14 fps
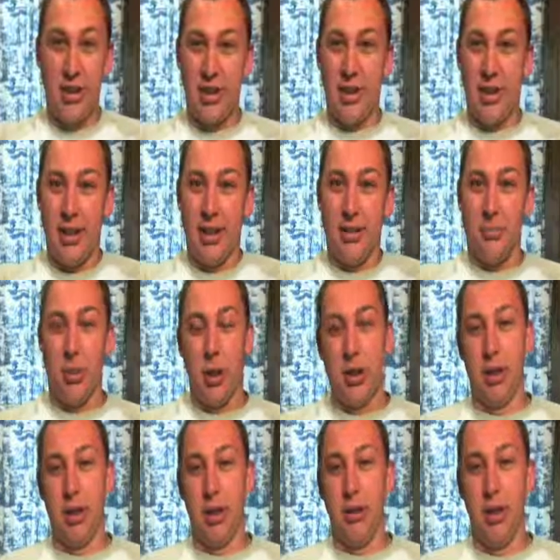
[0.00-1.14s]
Just kidding, it's
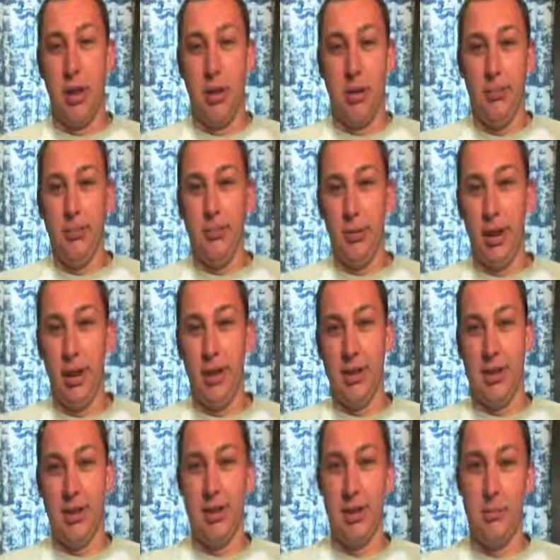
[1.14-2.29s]
probably going to be
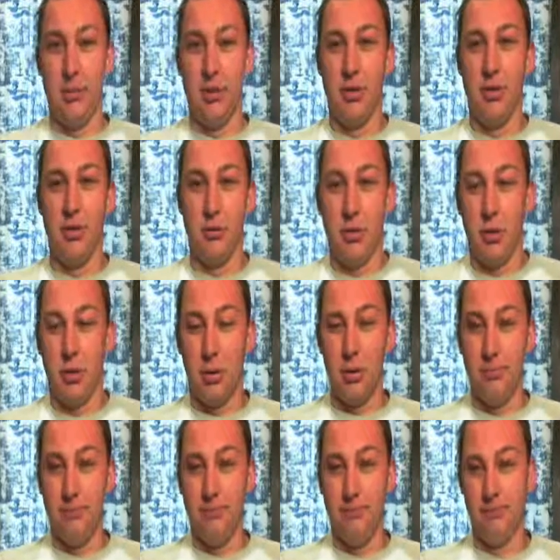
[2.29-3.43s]
lazy and dumb as usual,
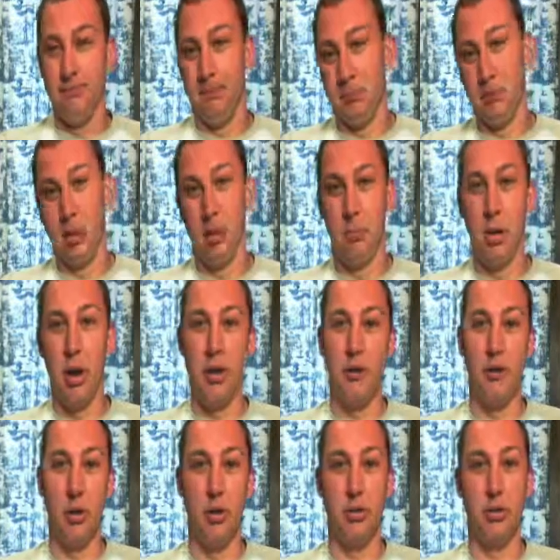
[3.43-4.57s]
and you're probably going
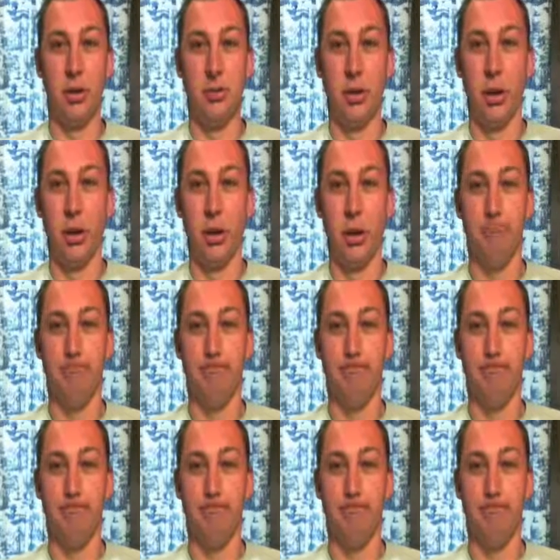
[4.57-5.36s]
to fall asleep during it.